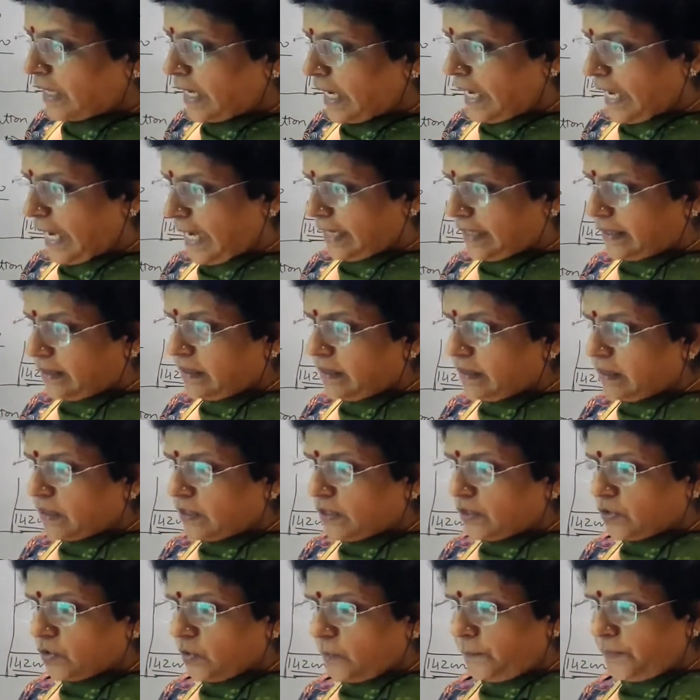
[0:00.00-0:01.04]
And
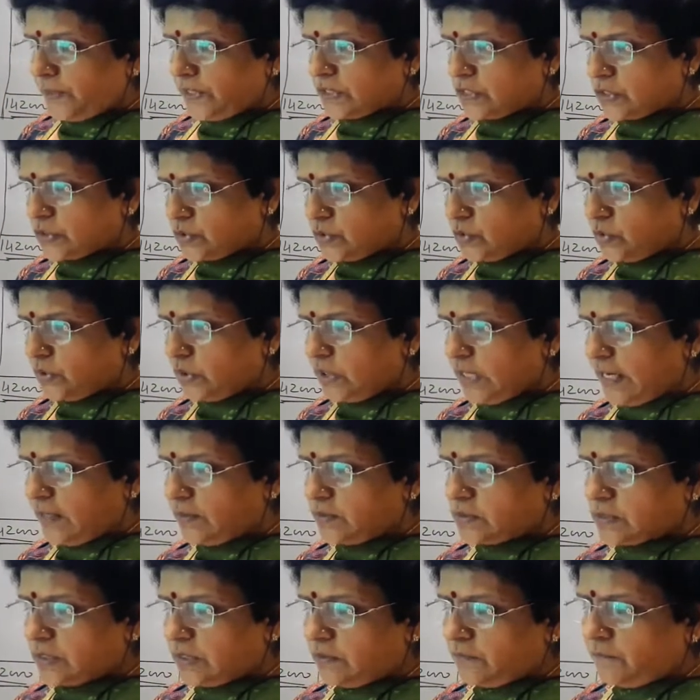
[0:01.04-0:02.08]
rupees
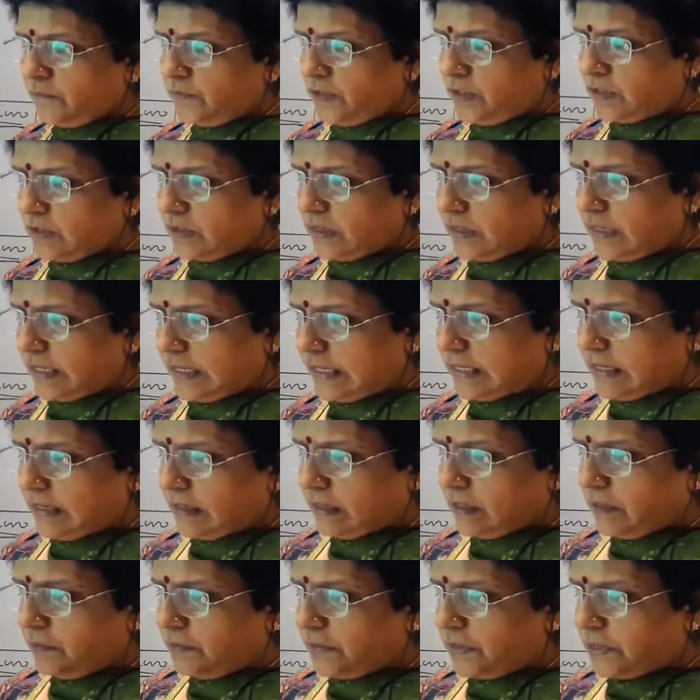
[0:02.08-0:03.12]
2,000 for the
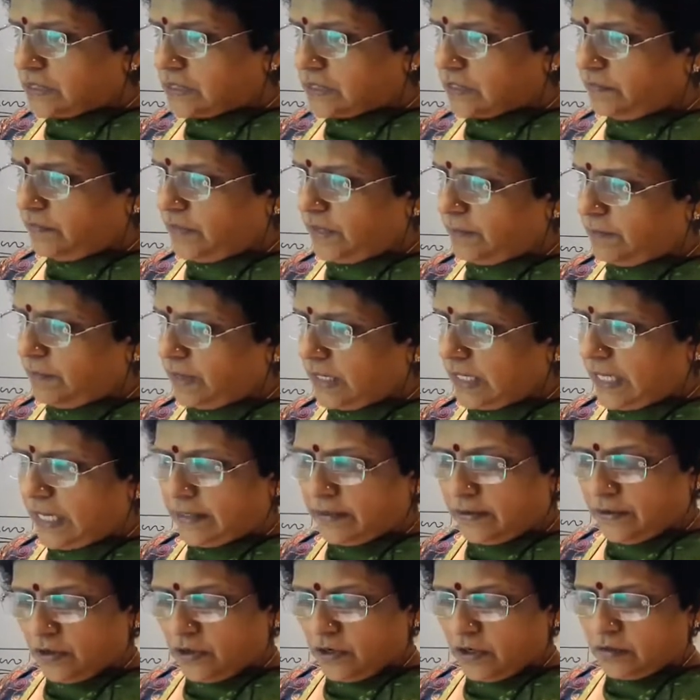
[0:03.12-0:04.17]
income receivable are
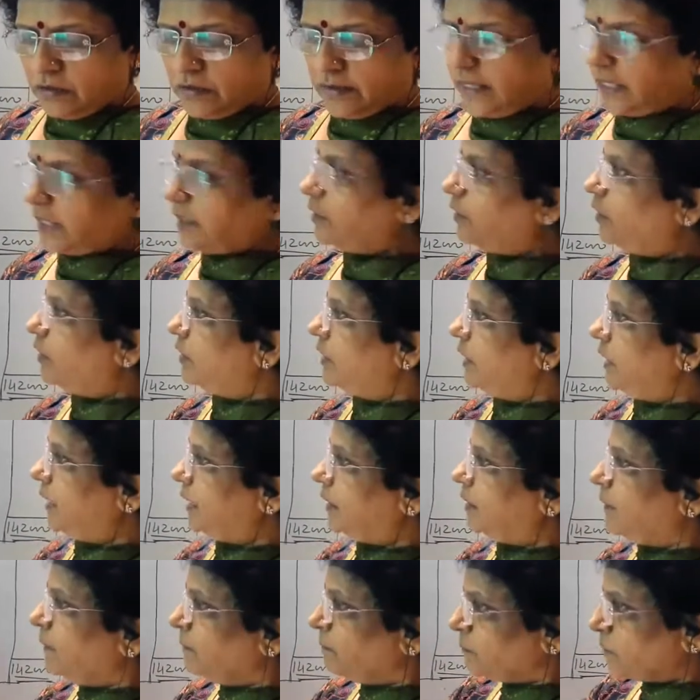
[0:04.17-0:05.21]
not
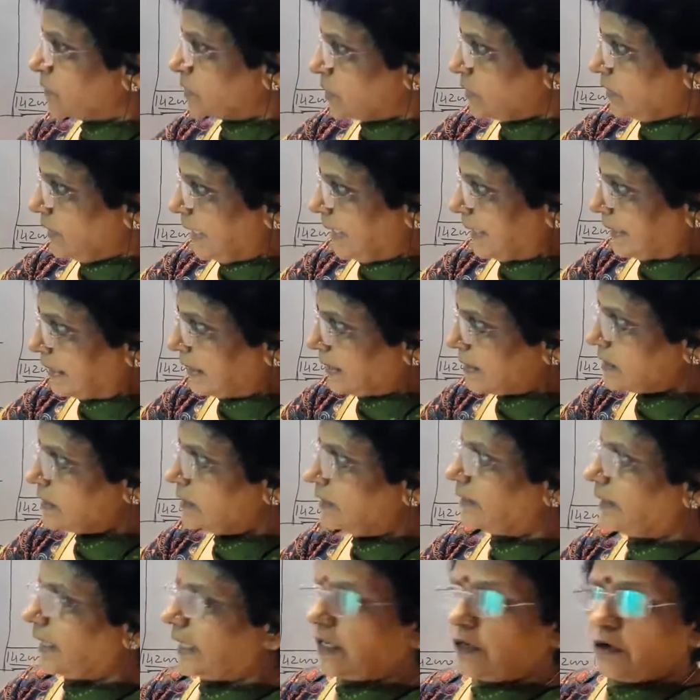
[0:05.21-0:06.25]
recorded. So let us
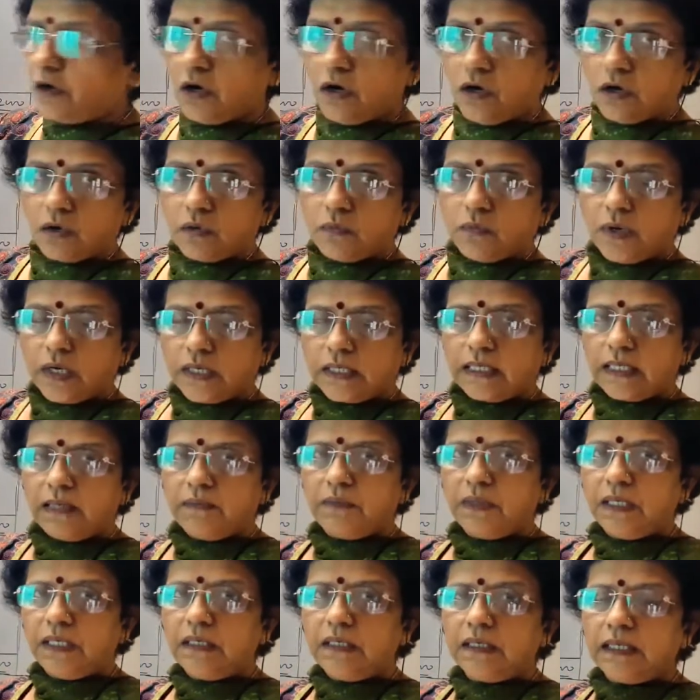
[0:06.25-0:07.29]
record
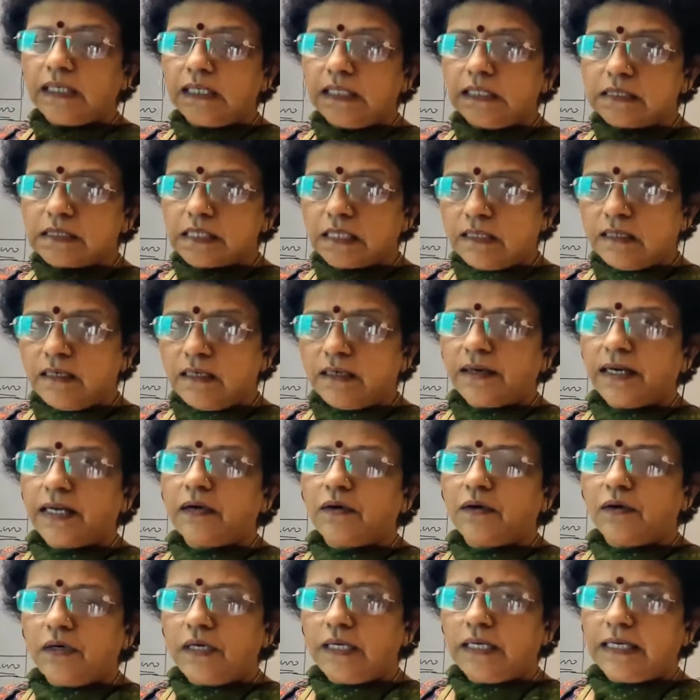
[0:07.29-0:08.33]
whatever is
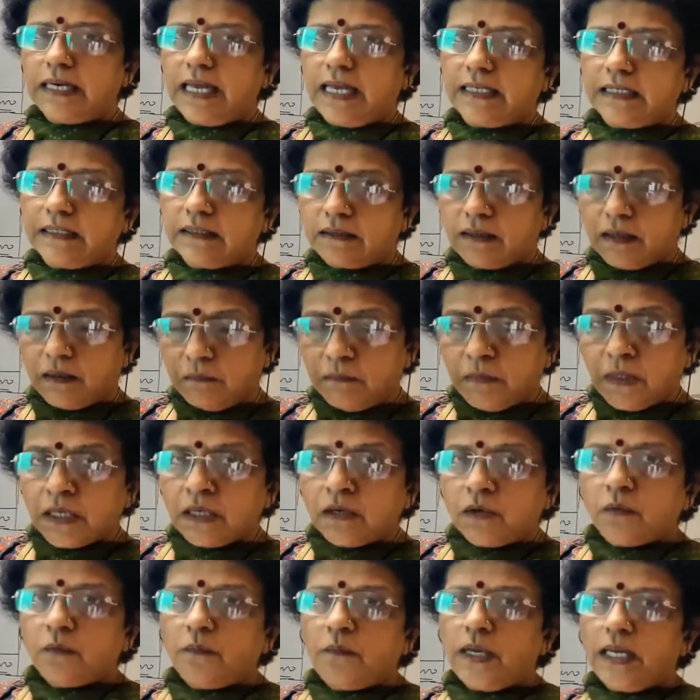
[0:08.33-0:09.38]
unrecorded item.
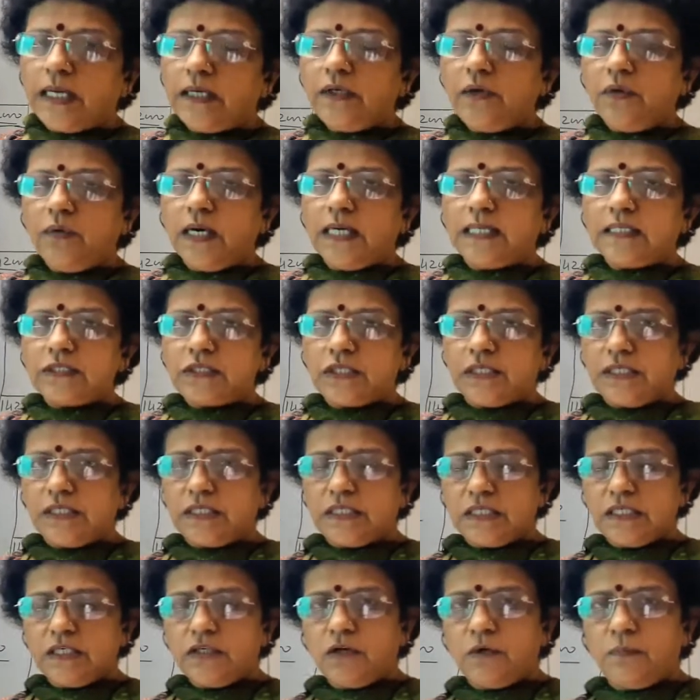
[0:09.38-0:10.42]
When you are
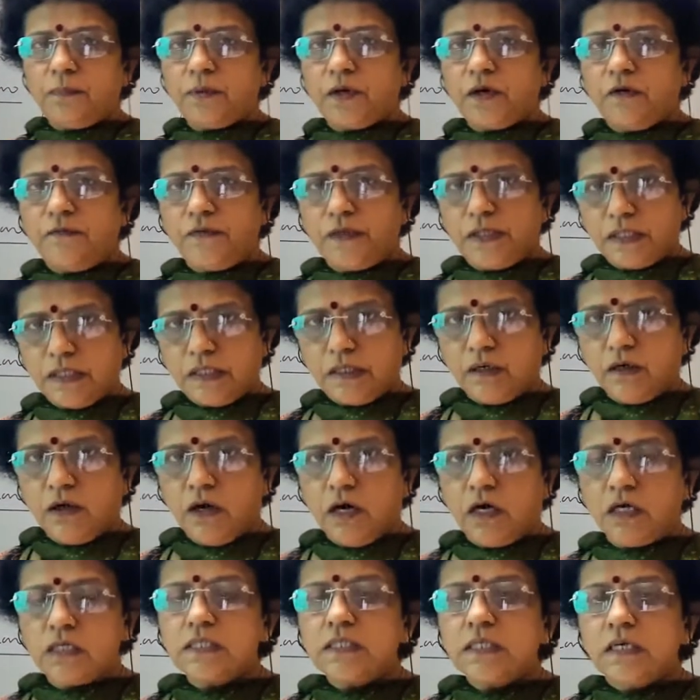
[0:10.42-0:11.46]
changing your profit and
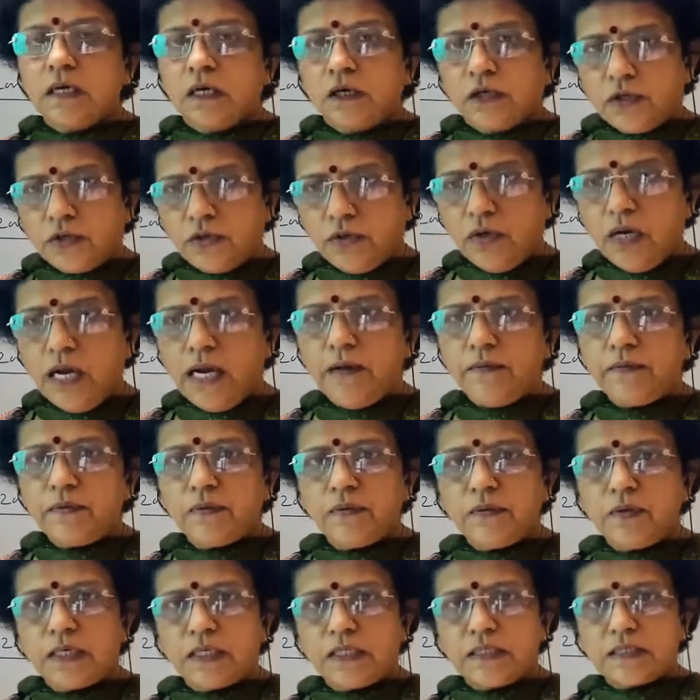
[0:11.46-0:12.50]
loss, you have
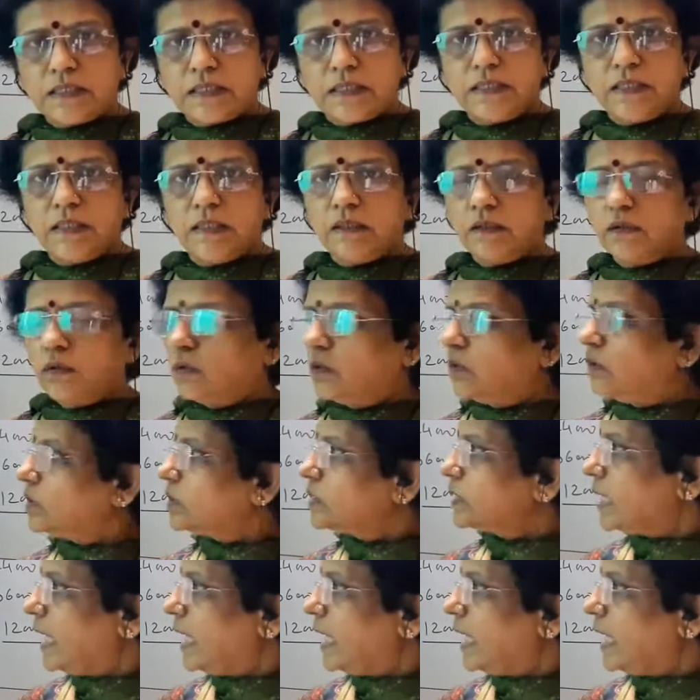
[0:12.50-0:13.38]
to consider those